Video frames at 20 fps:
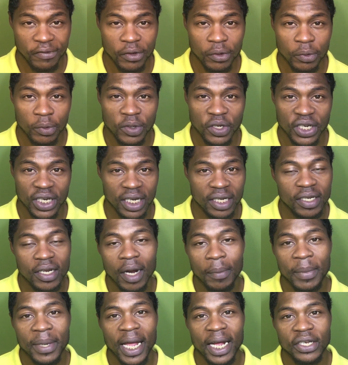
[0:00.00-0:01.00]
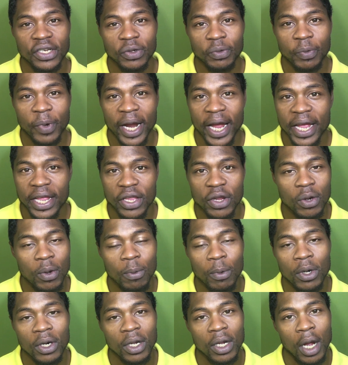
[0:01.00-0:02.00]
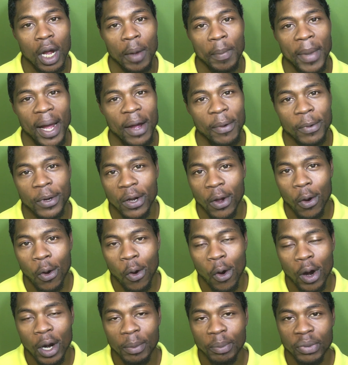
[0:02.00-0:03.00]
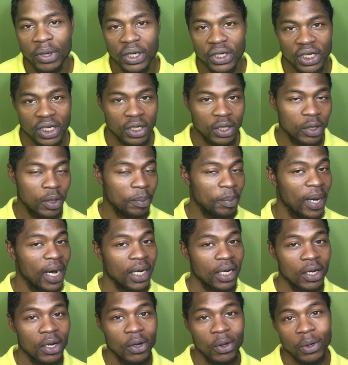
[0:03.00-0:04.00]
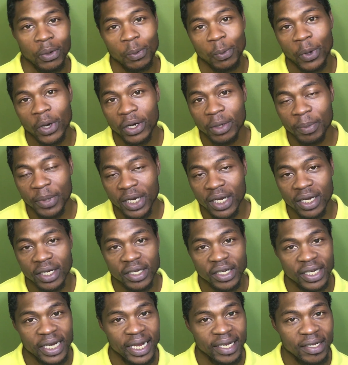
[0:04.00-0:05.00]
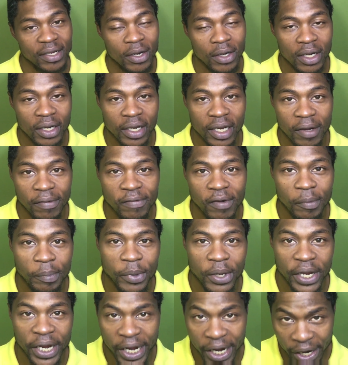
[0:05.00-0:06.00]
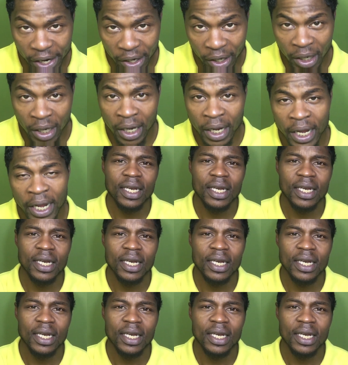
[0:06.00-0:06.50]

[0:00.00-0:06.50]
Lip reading: if you just coming out your rag, you don't want to come out with a hard brush and you're about to go to work, because that's going to lift up your hair.